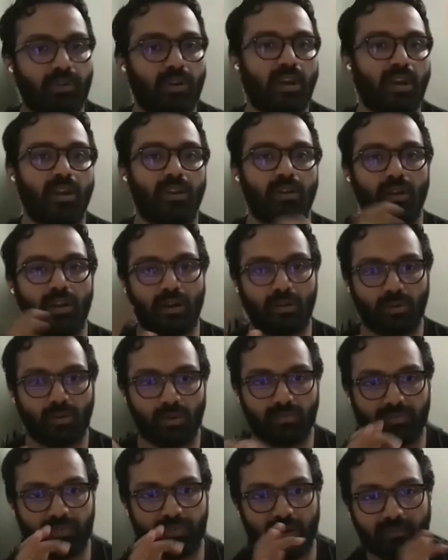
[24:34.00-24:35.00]
for it, and I don't
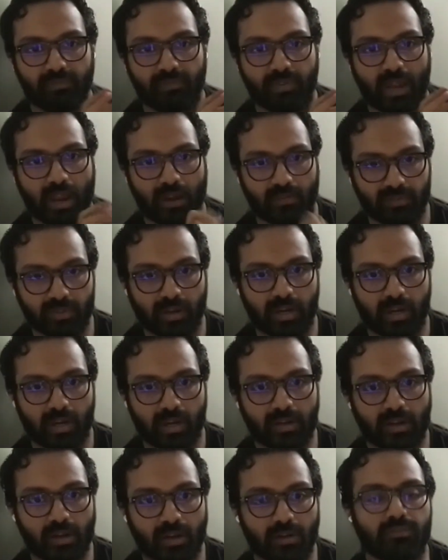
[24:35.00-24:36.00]
know if we have the
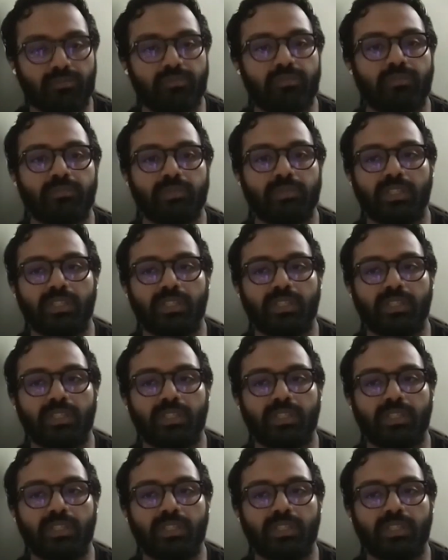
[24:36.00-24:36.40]
right kind of